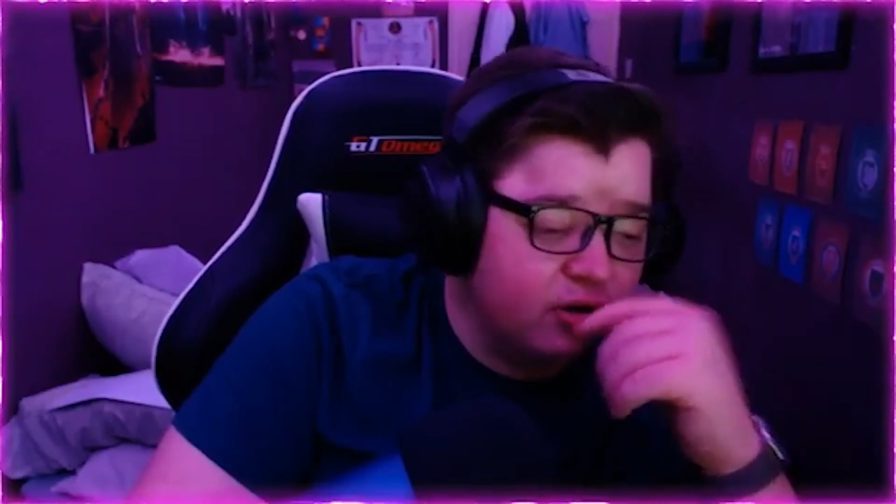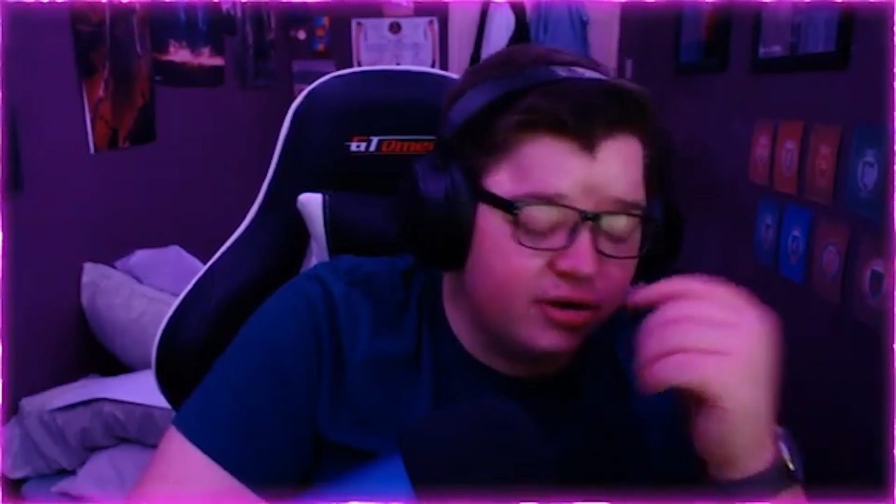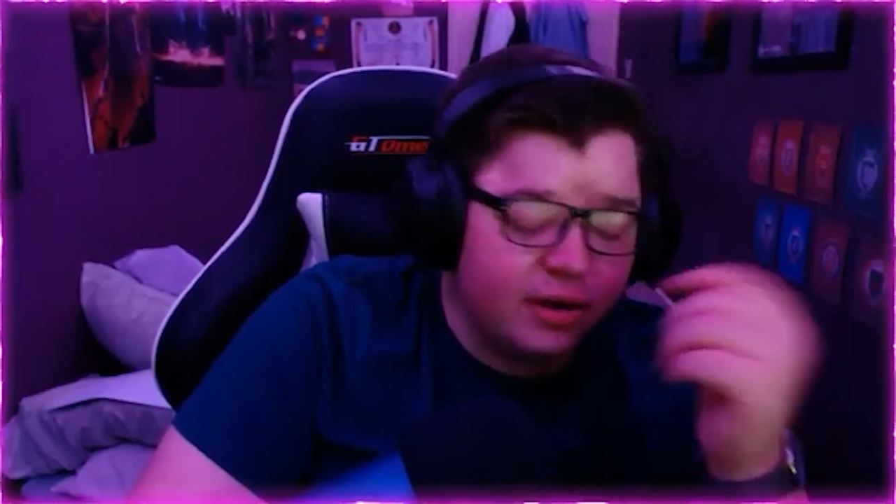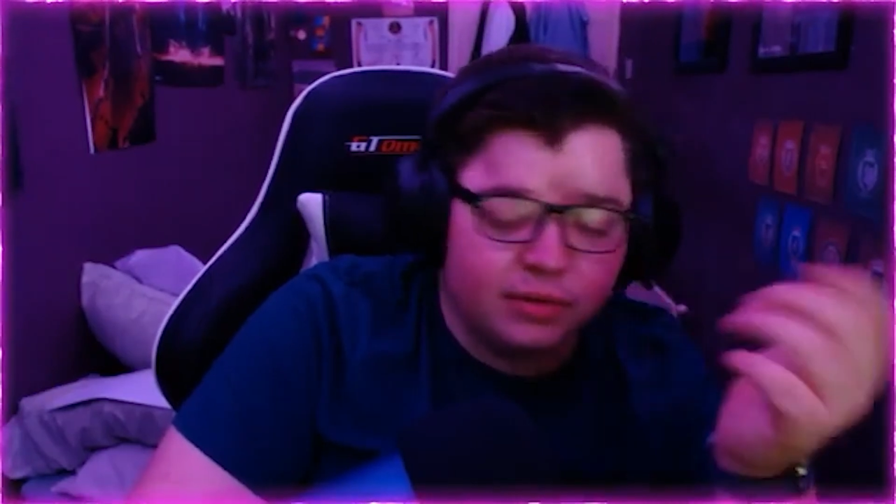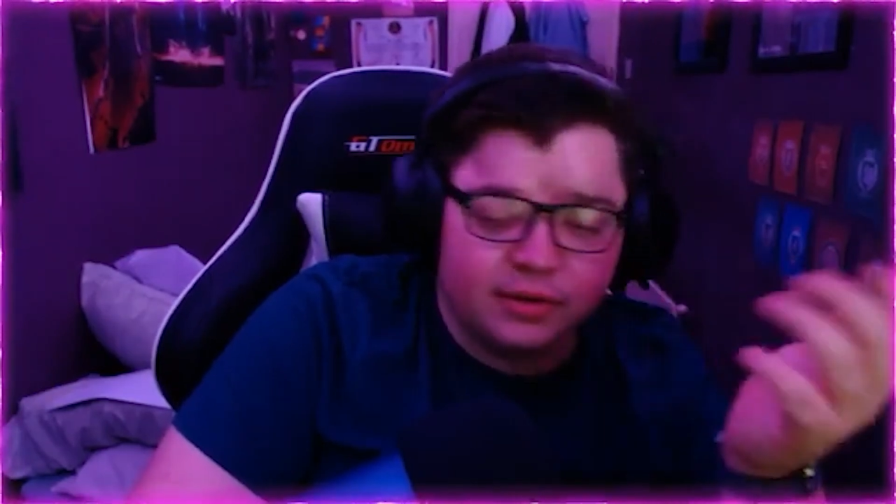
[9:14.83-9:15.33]

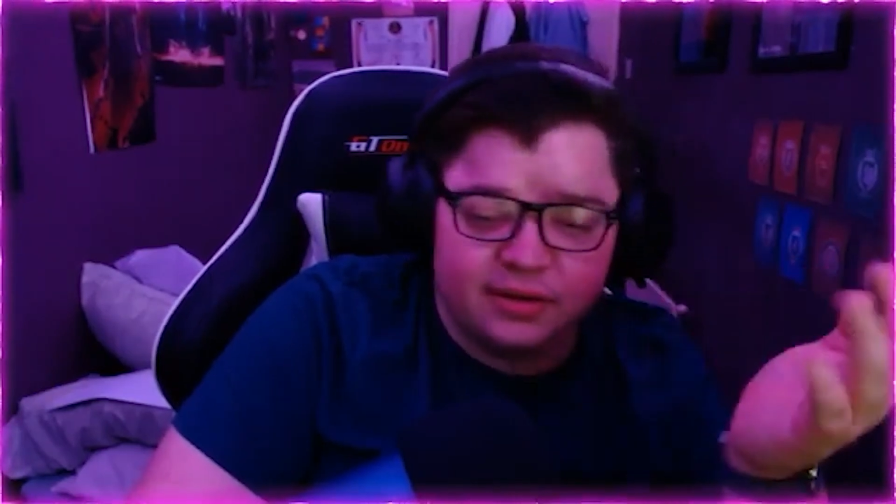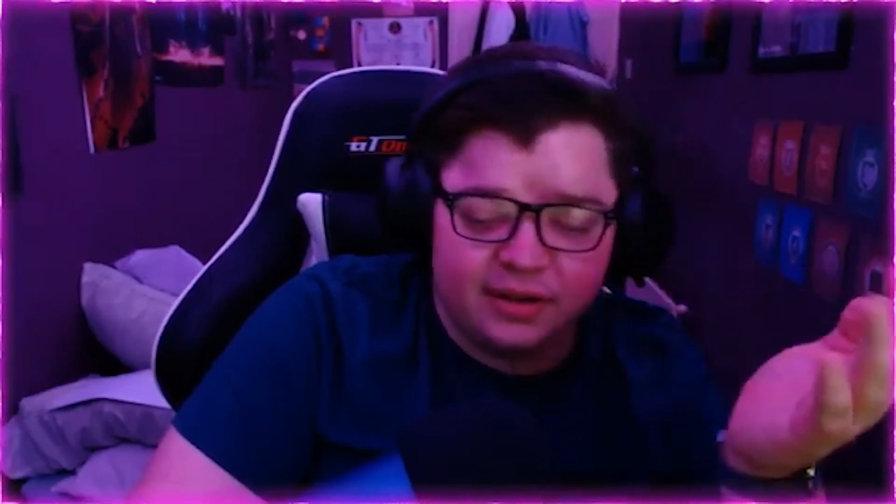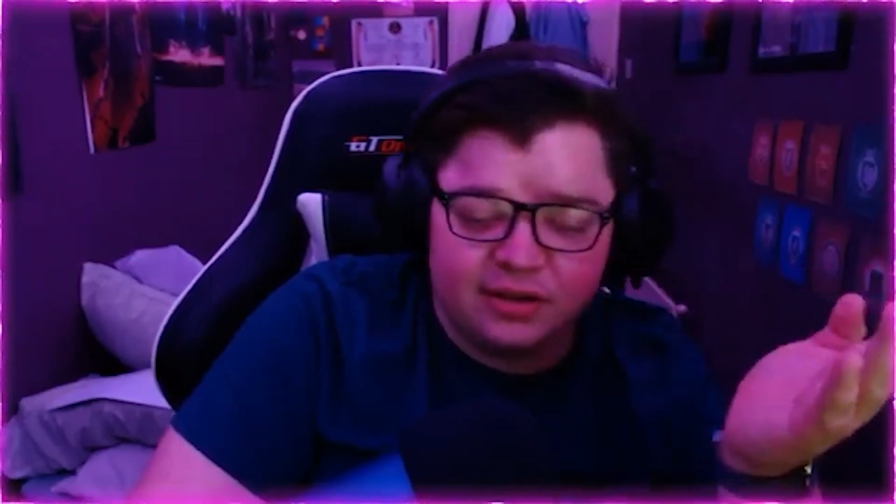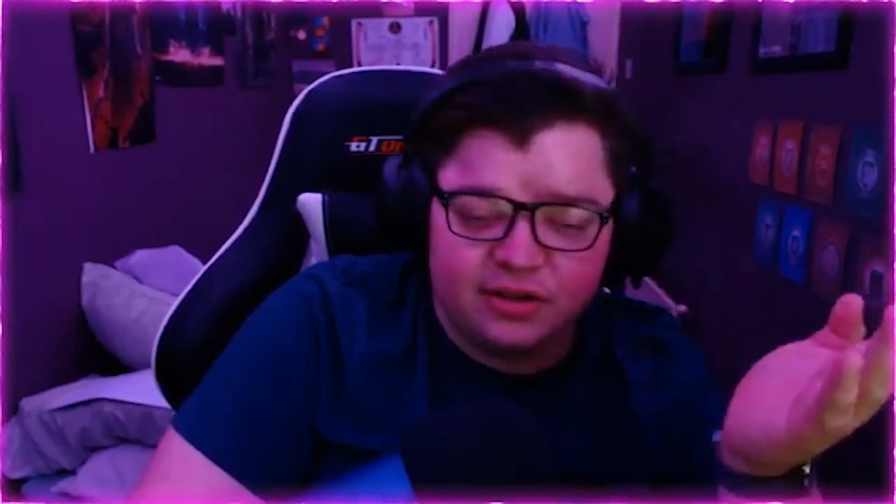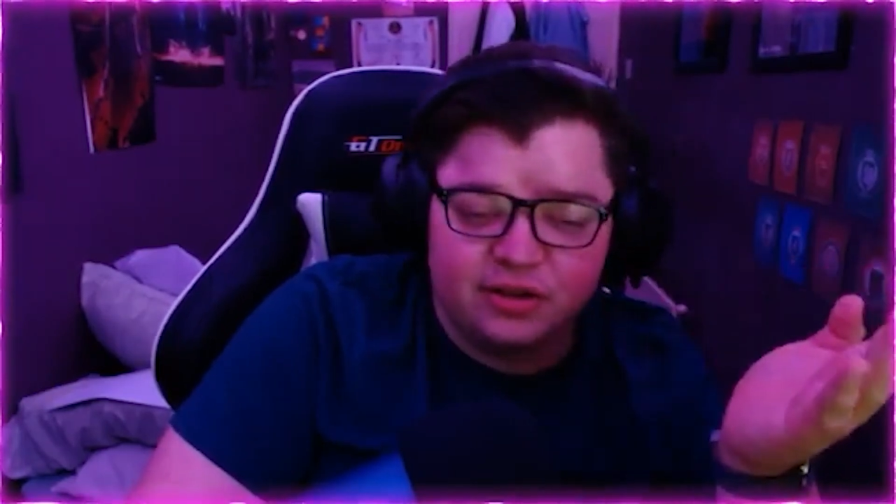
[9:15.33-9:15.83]
I was gonna say
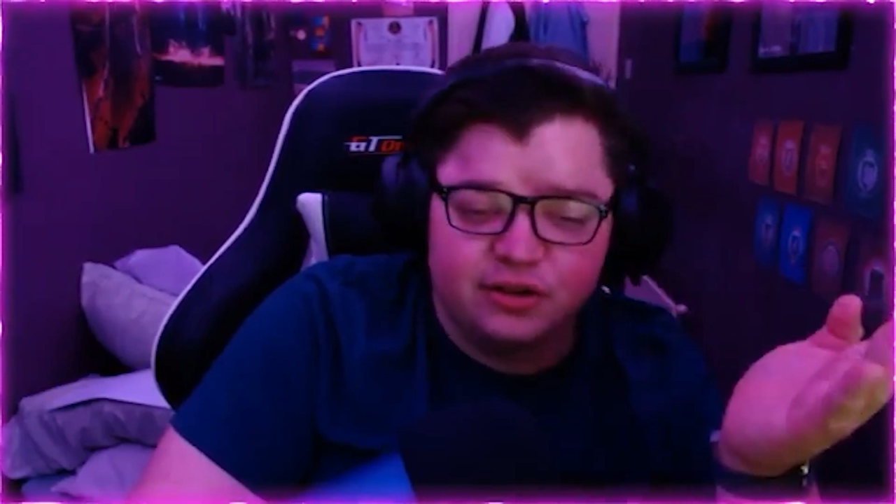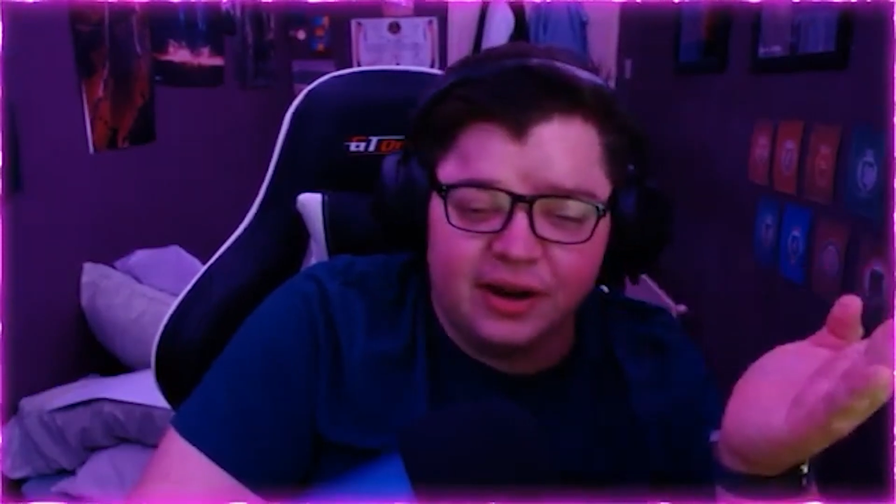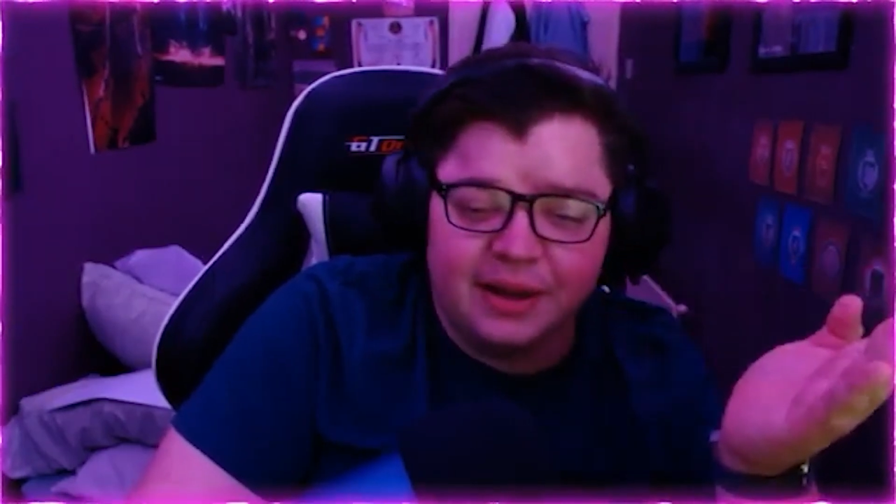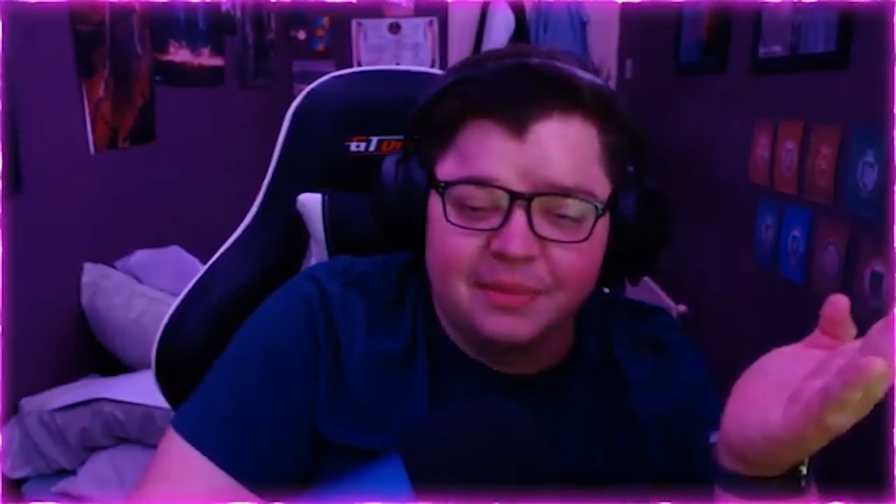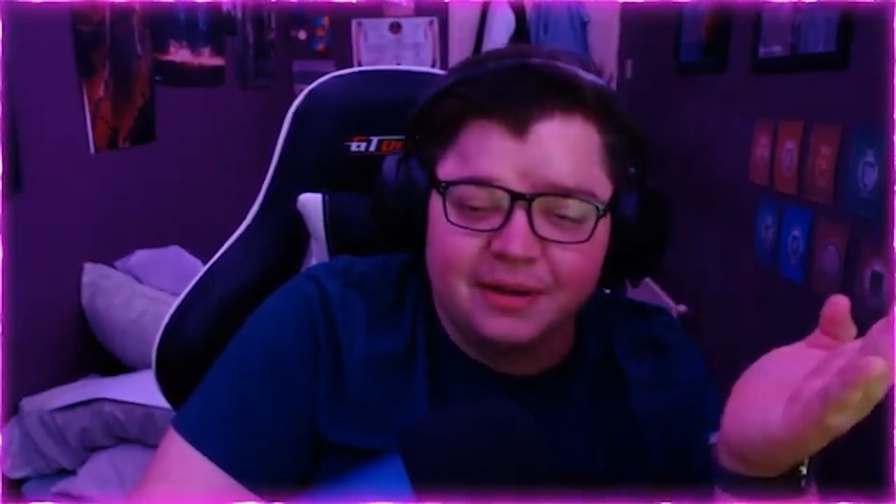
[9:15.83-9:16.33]

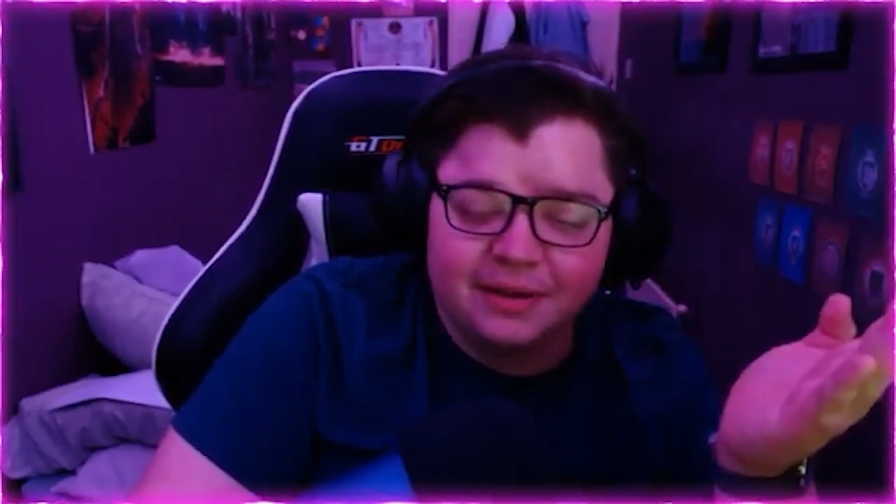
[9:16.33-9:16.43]
stream.